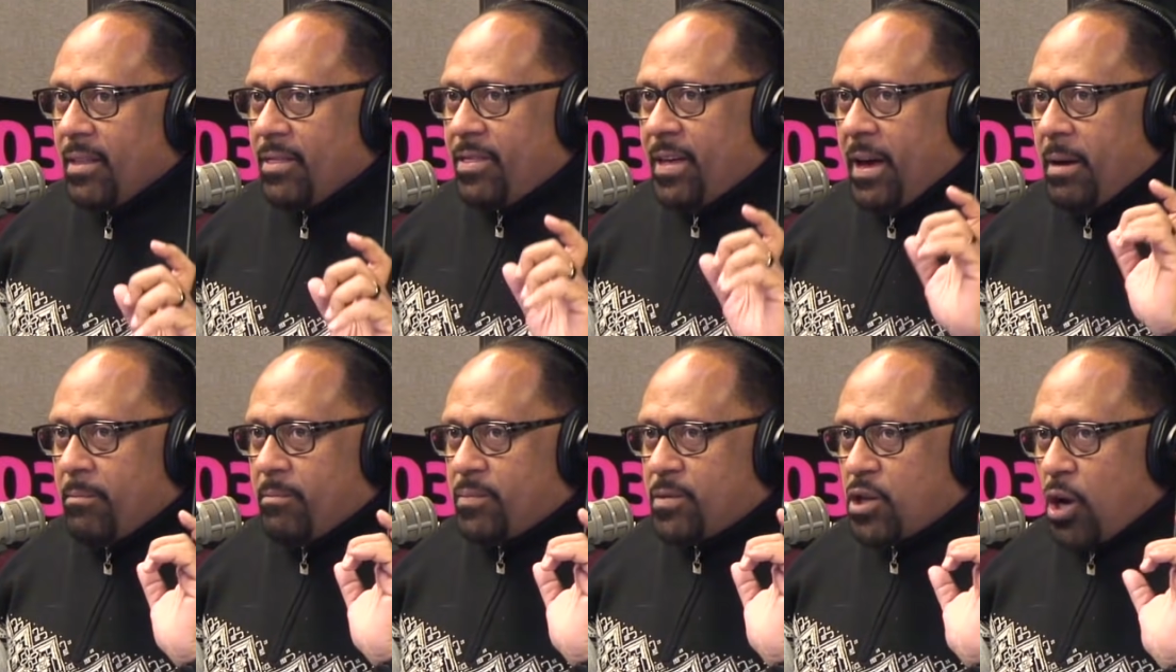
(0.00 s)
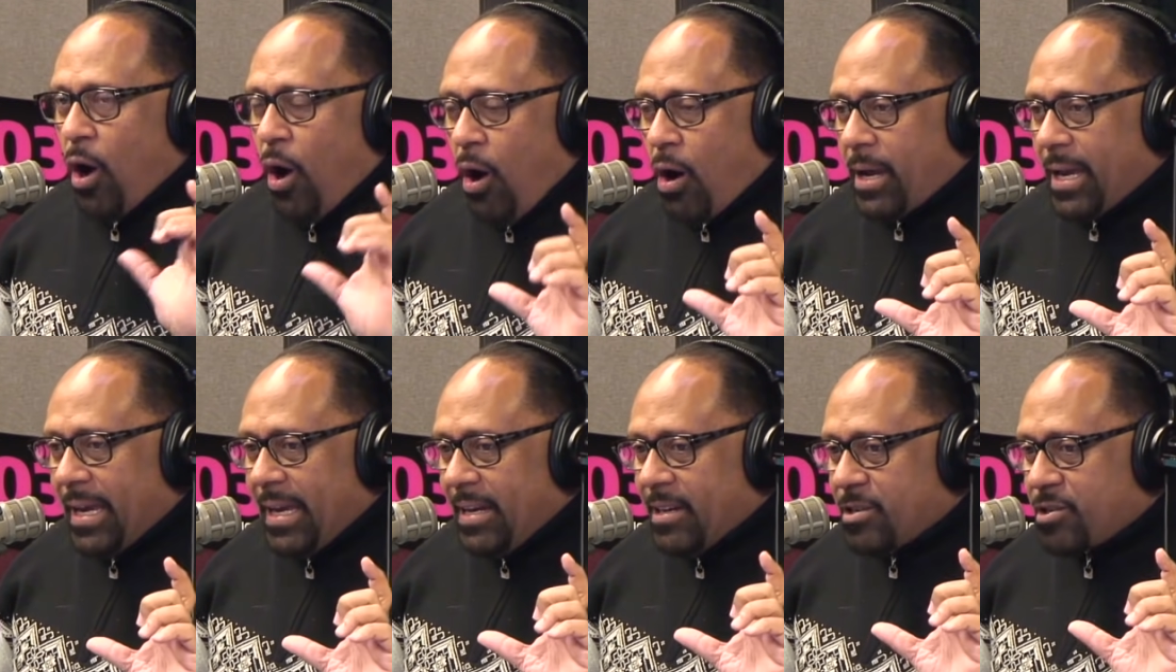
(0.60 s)
them
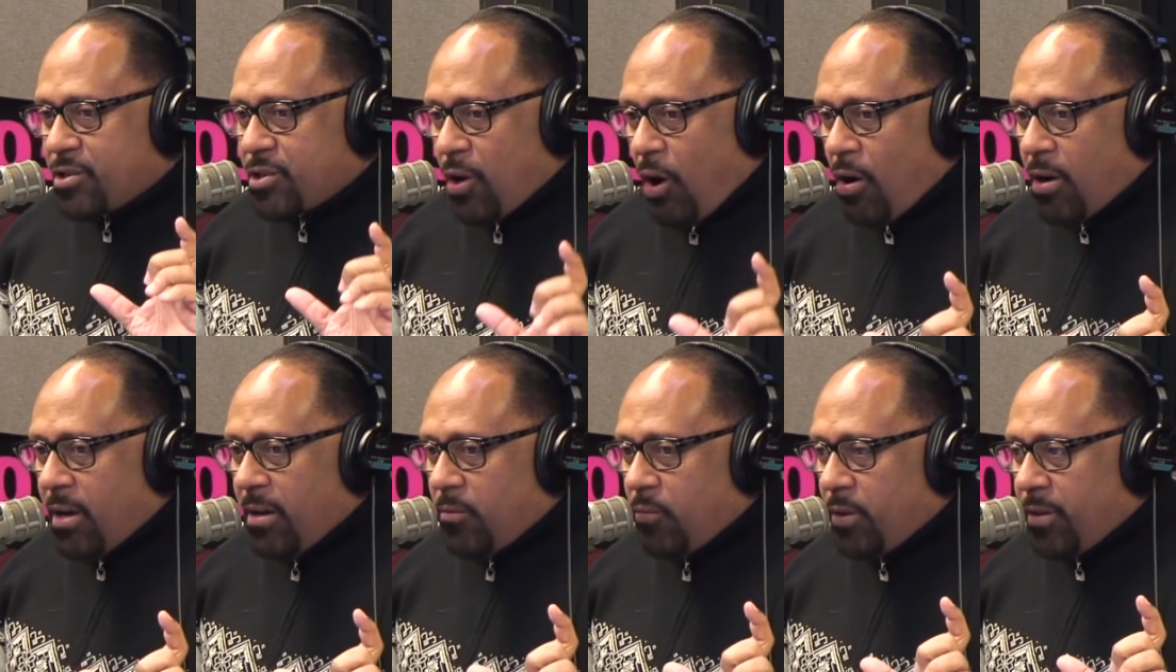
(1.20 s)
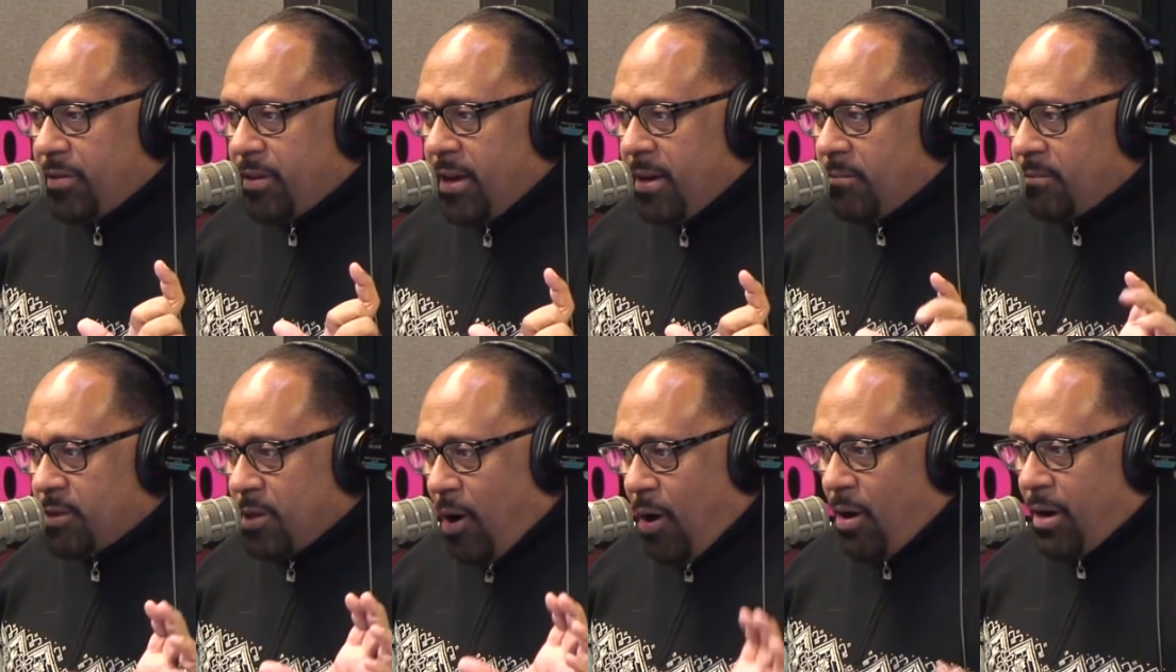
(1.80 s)
talking, it started with
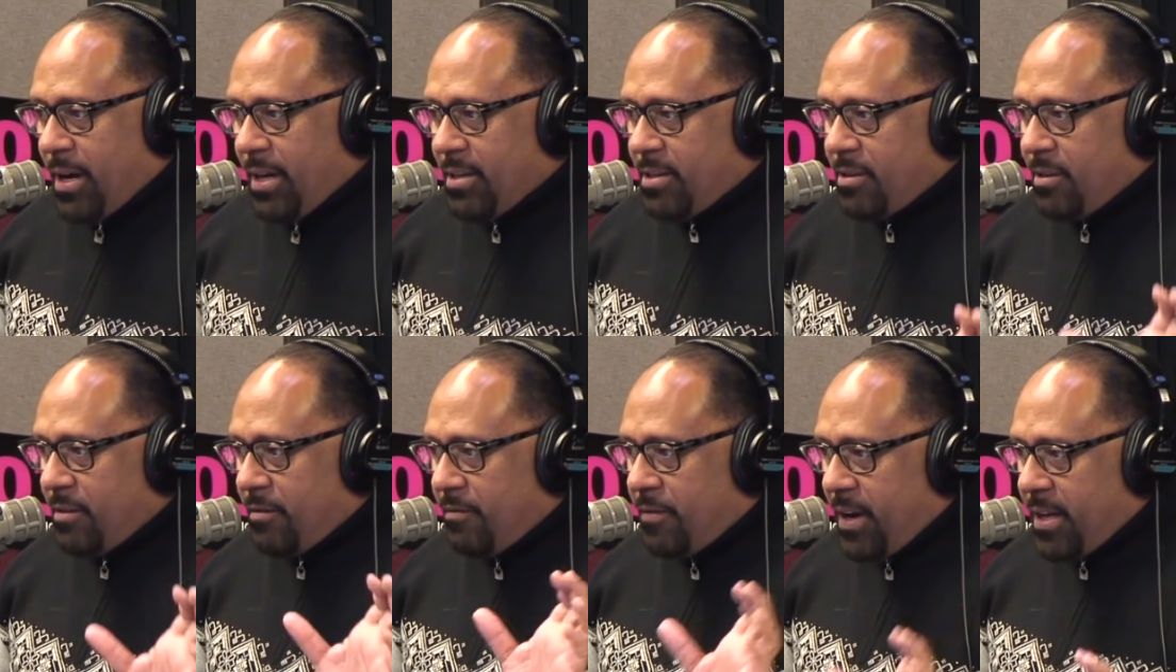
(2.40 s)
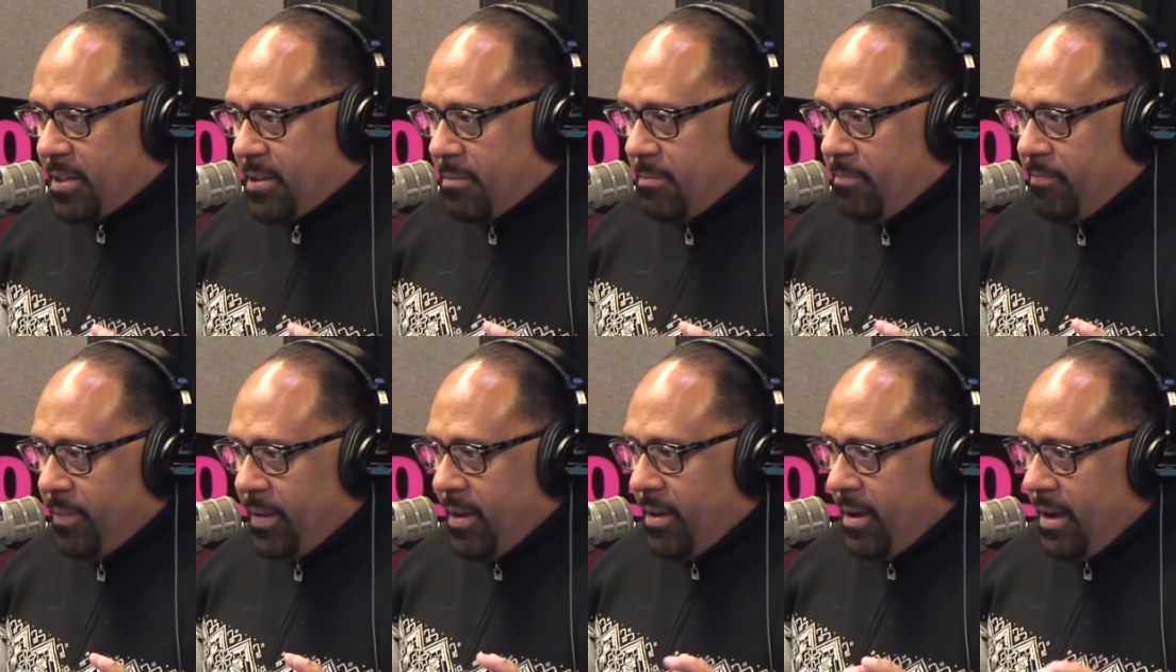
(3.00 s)
them talking to the
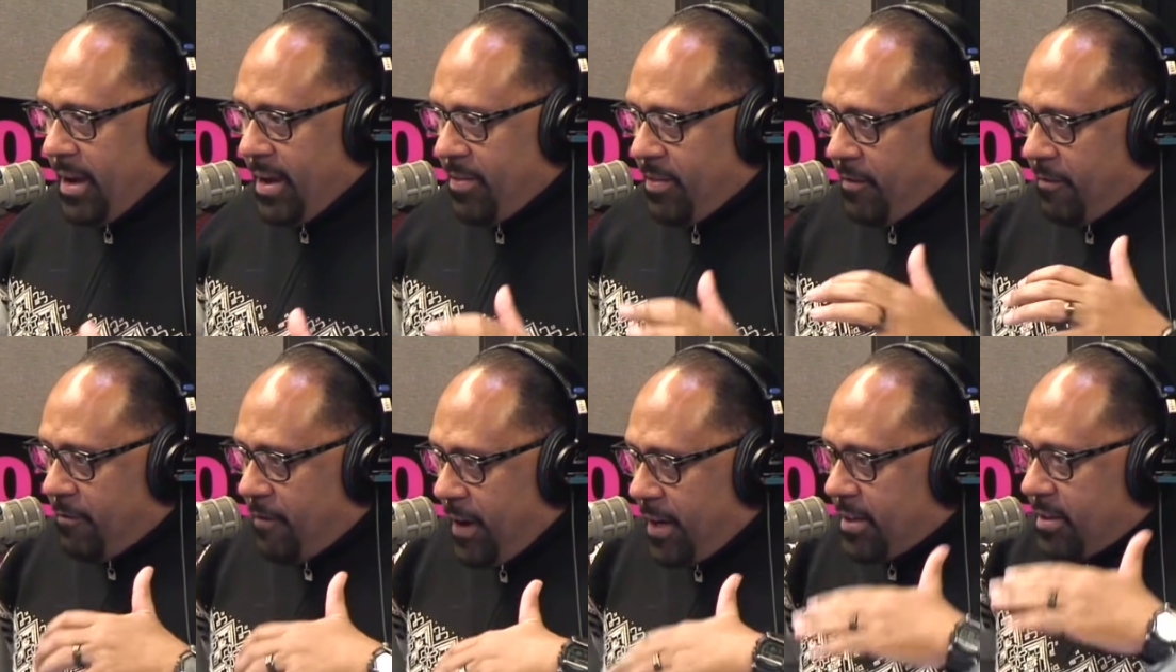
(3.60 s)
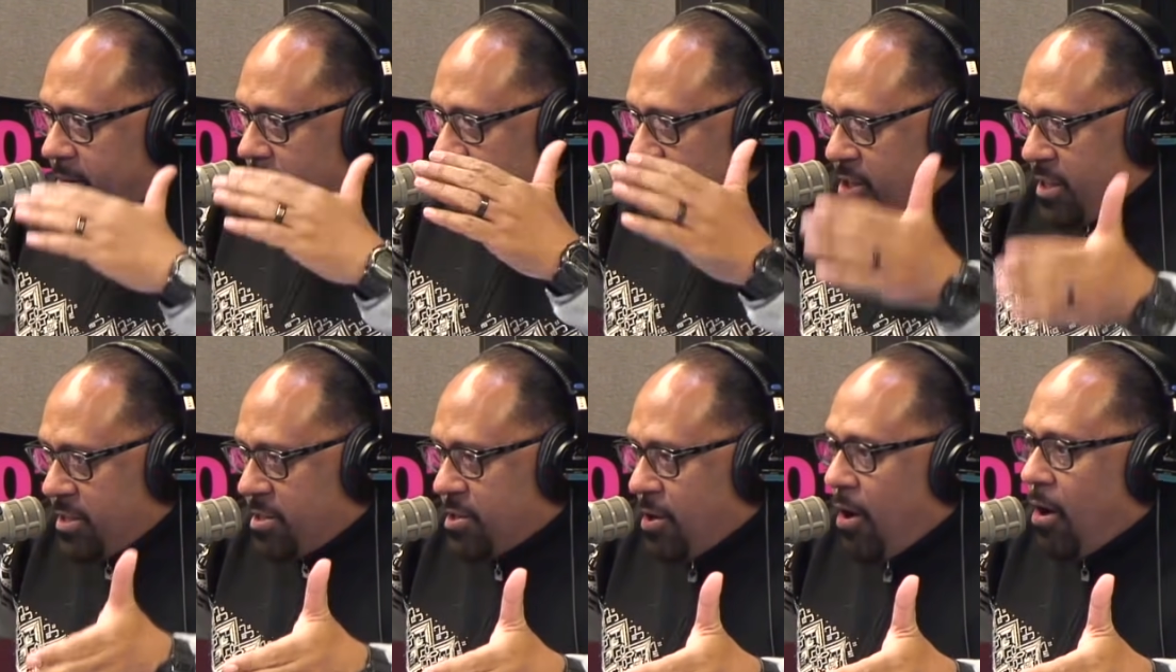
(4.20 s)
victim and the victim
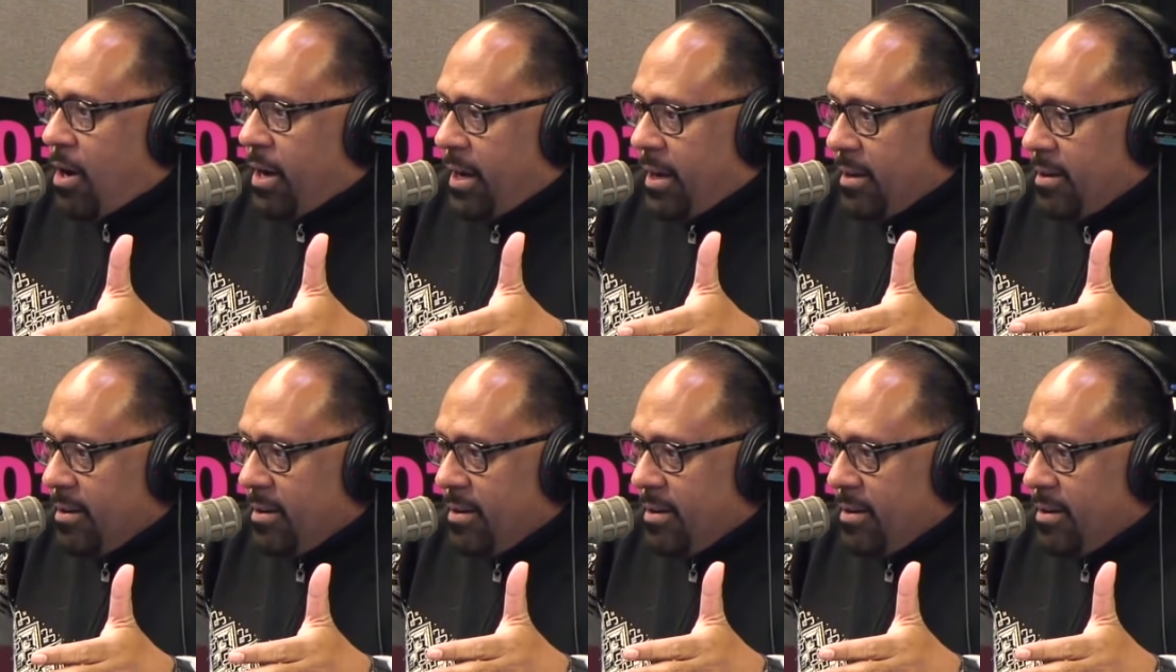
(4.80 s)
just talking.